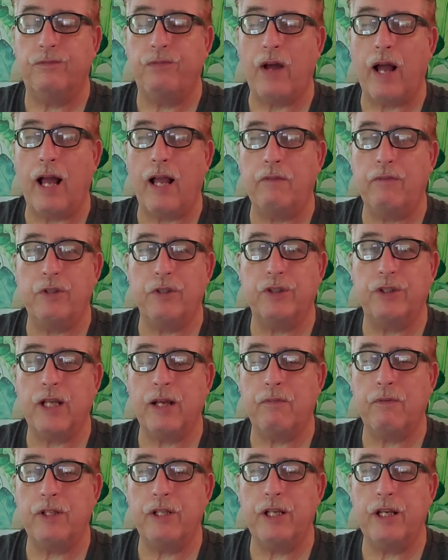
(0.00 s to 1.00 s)
5 to
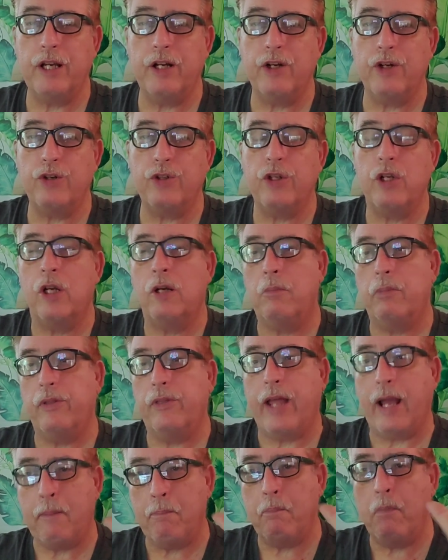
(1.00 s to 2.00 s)
7 years,
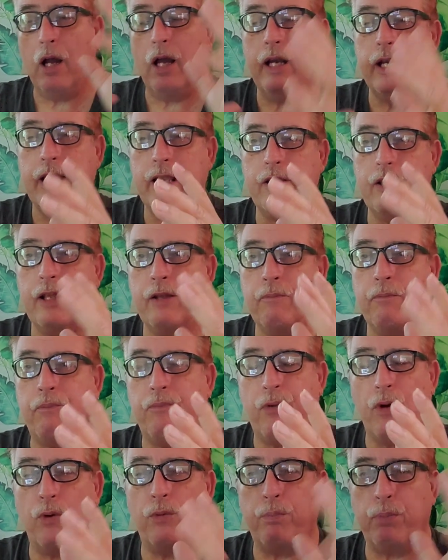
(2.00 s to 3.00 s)
but that money, they
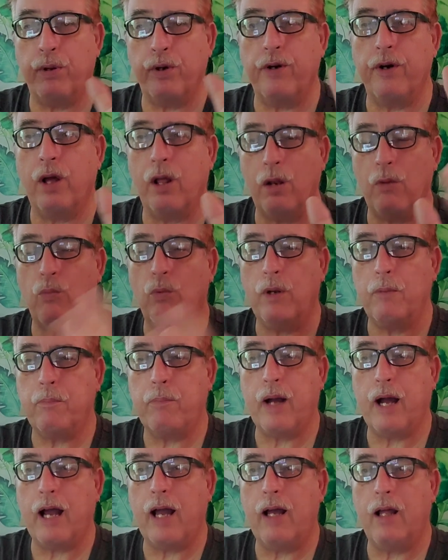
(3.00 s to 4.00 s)
put it all in one
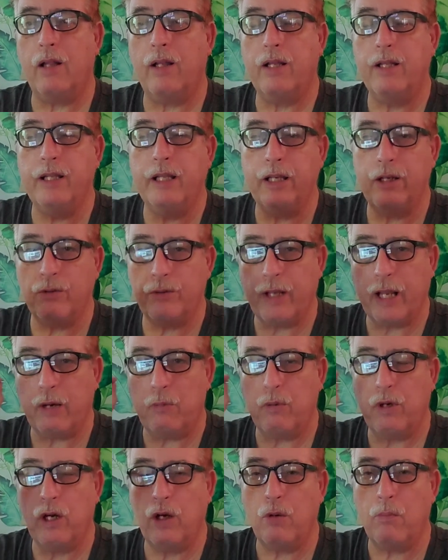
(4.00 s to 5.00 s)
pile, and then, okay,
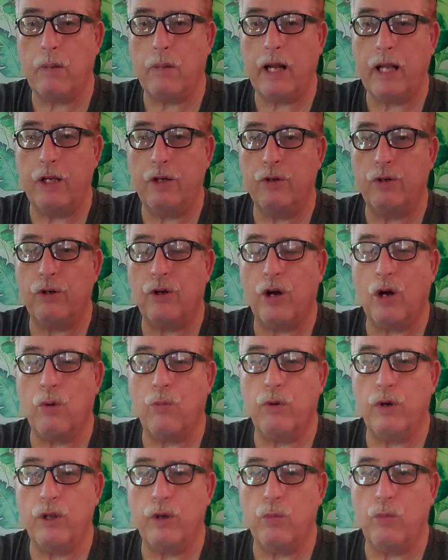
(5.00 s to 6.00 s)
we're going to buy you a car.
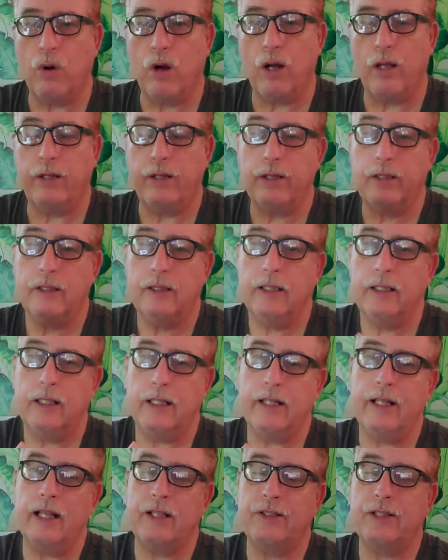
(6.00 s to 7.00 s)
What do you want?
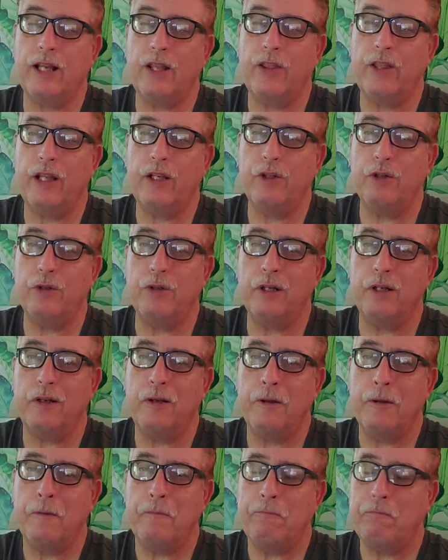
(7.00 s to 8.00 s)
And that's how they do it.
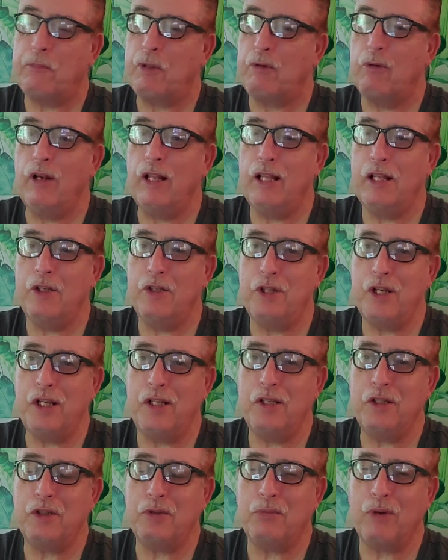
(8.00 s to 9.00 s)
Really a
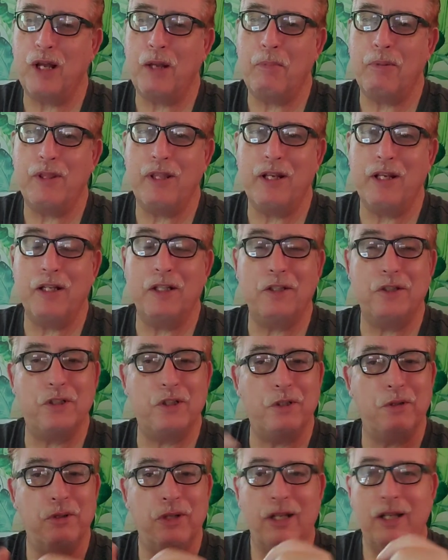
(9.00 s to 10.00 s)
genius way, but then again,
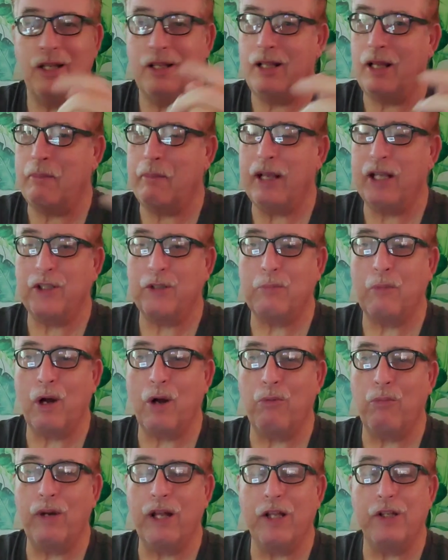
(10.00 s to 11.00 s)
too, that makes them
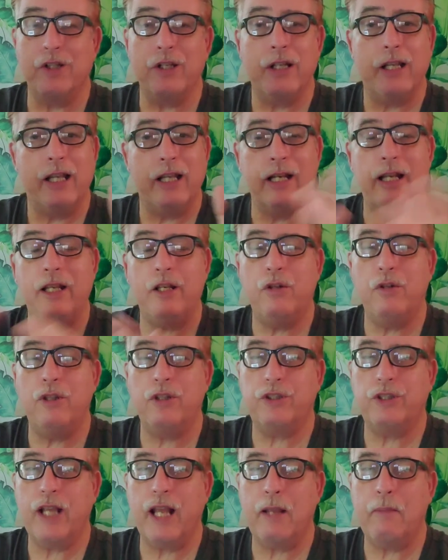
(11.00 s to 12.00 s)
all rich. And they do
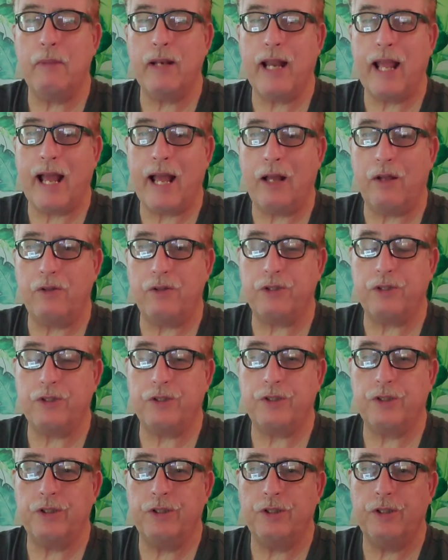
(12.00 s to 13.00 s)
the same in
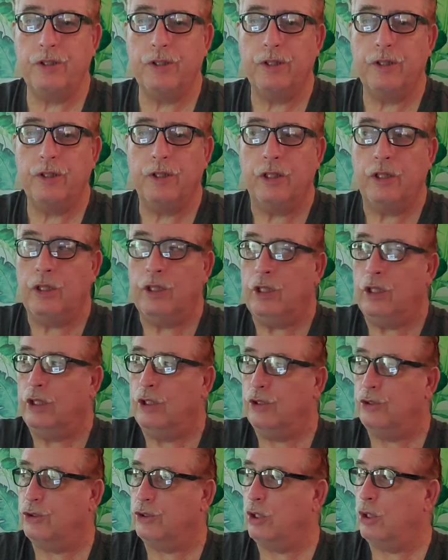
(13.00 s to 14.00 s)
houses.
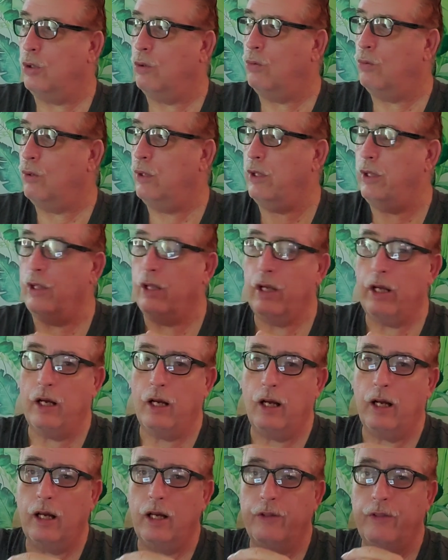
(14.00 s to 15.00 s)
So,
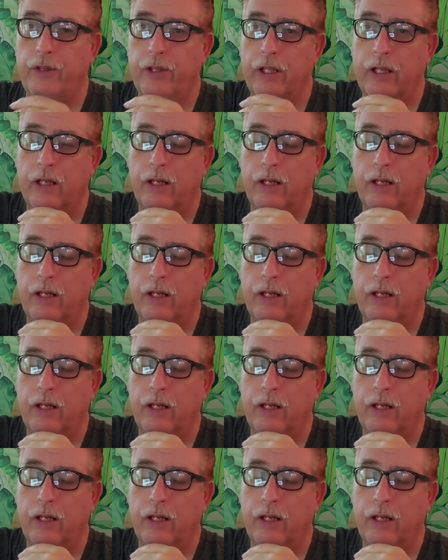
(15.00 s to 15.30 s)
I